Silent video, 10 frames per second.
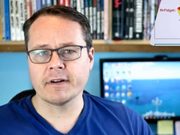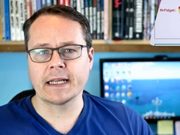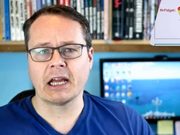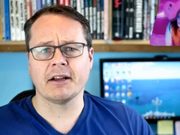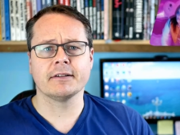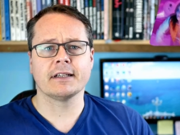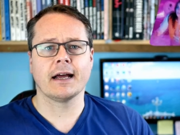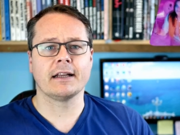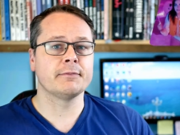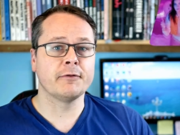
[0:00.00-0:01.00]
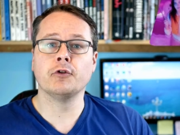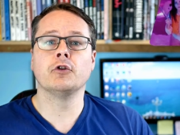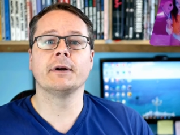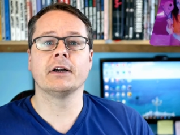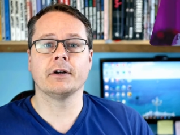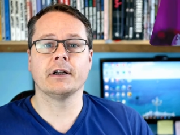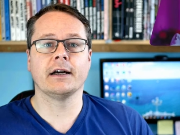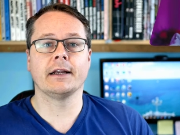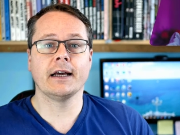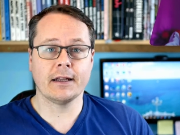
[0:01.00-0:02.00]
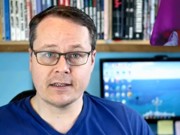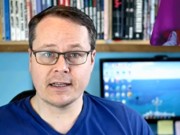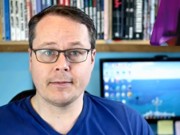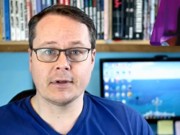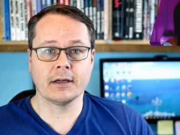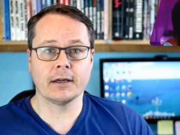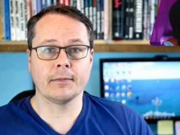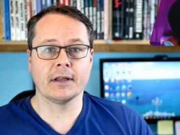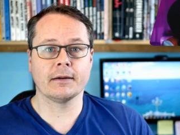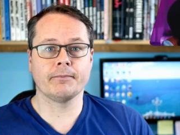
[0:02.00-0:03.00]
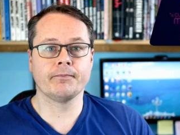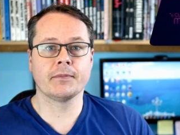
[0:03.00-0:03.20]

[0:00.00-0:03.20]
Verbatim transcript: her accounts and is performing online at the same time that